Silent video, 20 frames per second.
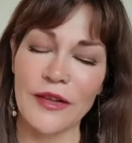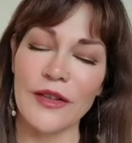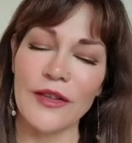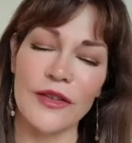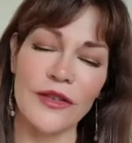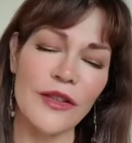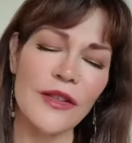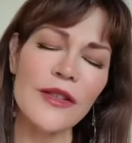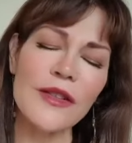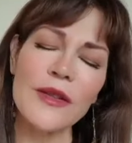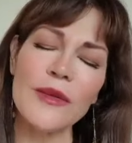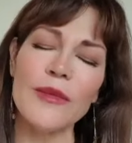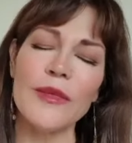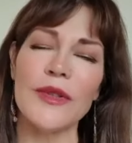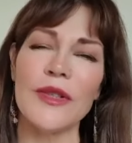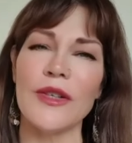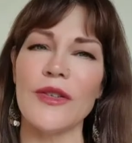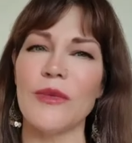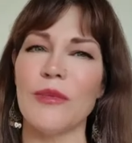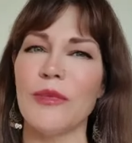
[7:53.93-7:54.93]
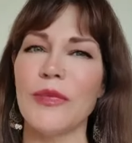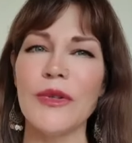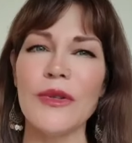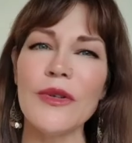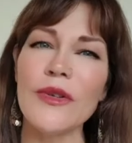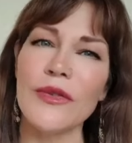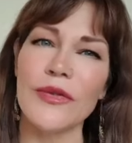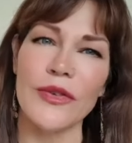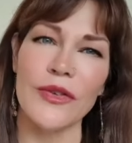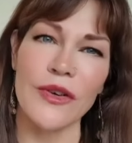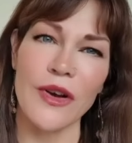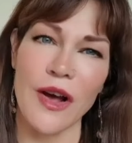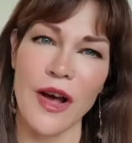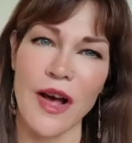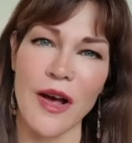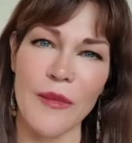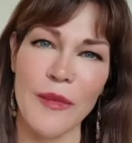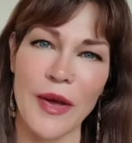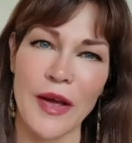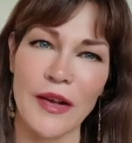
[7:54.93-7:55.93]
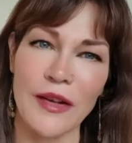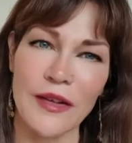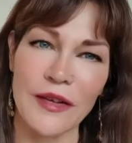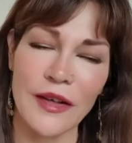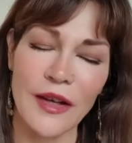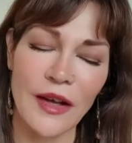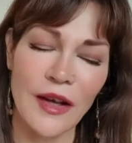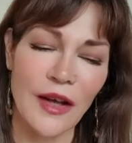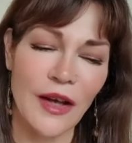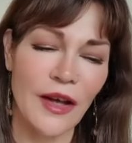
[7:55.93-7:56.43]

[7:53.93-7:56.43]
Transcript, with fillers: There's just some such beautiful comments